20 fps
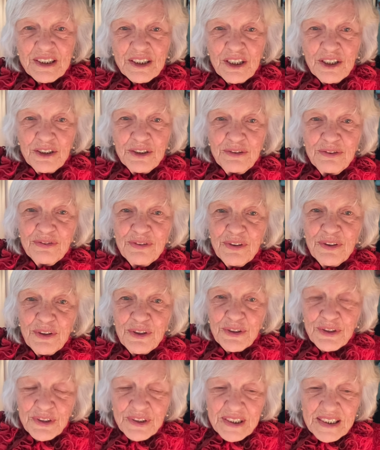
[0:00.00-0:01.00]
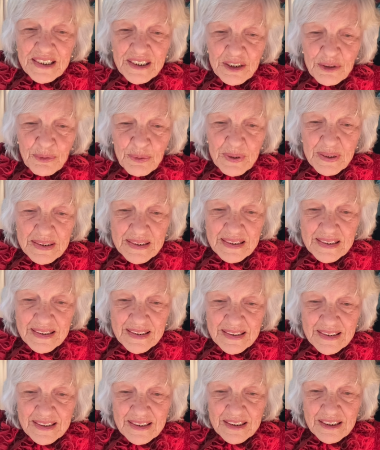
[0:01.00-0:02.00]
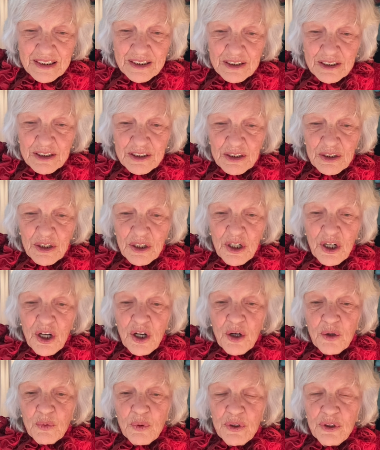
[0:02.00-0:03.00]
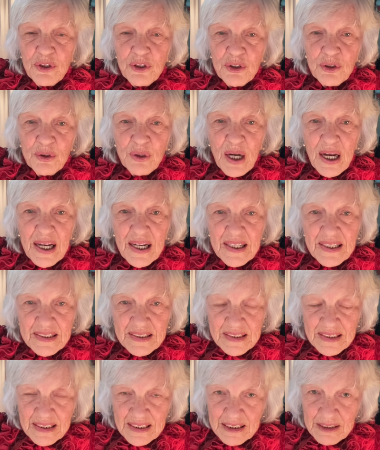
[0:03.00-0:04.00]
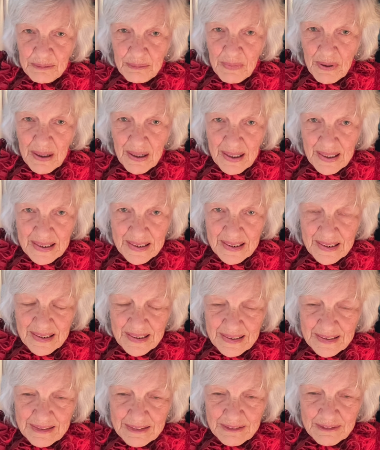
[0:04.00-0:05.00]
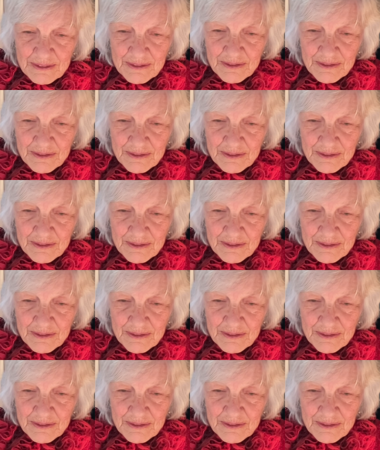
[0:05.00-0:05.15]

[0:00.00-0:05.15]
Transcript: Go forth, dear ones, with your hand in mine.